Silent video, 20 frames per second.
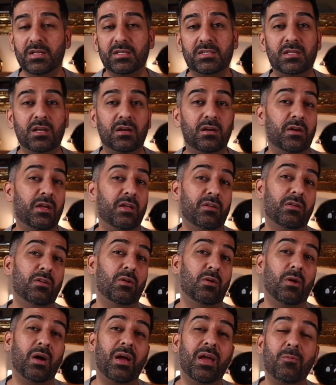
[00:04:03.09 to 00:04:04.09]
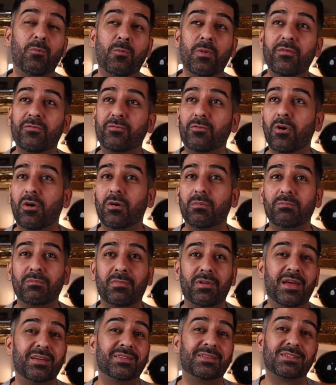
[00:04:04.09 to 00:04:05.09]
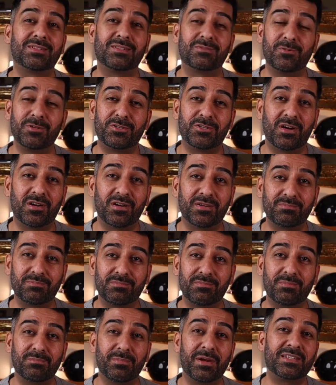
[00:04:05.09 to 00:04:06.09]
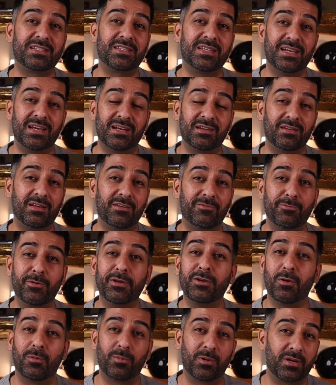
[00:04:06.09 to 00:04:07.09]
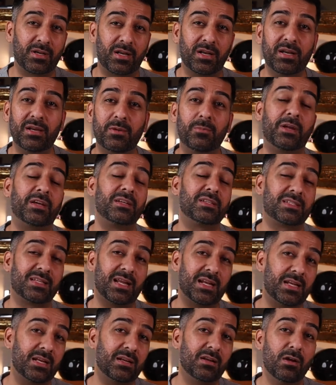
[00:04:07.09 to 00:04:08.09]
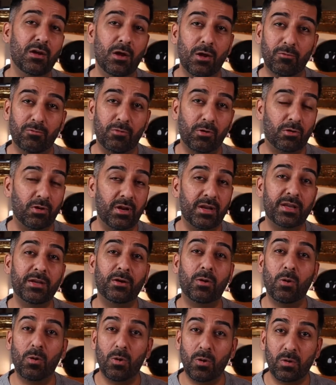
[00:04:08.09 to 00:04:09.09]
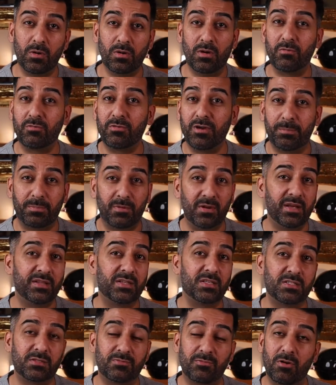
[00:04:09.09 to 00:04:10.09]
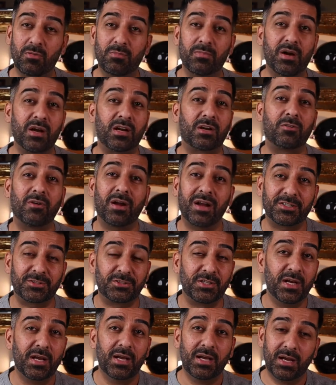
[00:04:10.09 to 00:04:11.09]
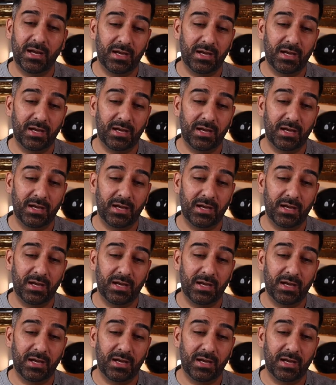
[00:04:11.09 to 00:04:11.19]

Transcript: So, you know, we've got leathers which are messy, and if we don't want to clean it, we can send it for cleaning, or ripped leathers from a crash,